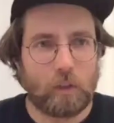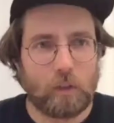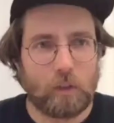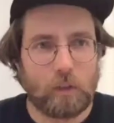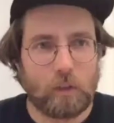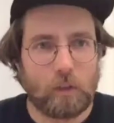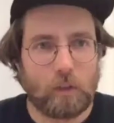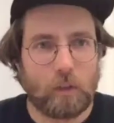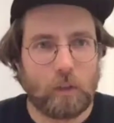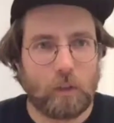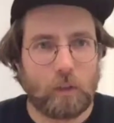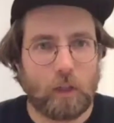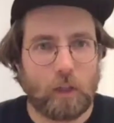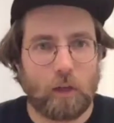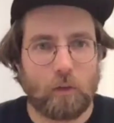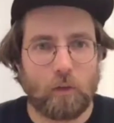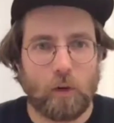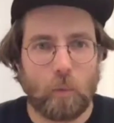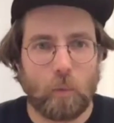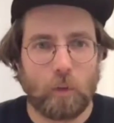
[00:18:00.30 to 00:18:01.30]
the
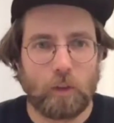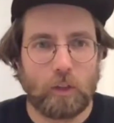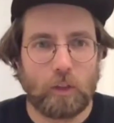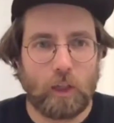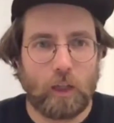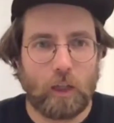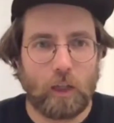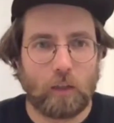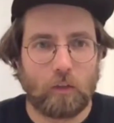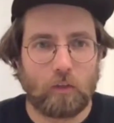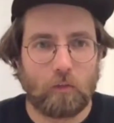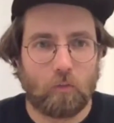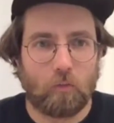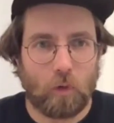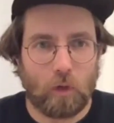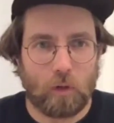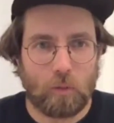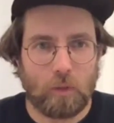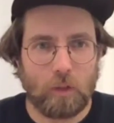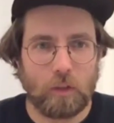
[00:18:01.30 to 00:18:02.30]
diagram with the eight
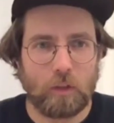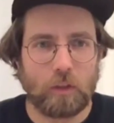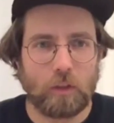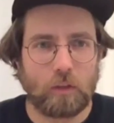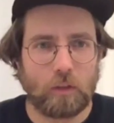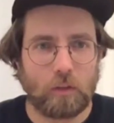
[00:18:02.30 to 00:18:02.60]
formats?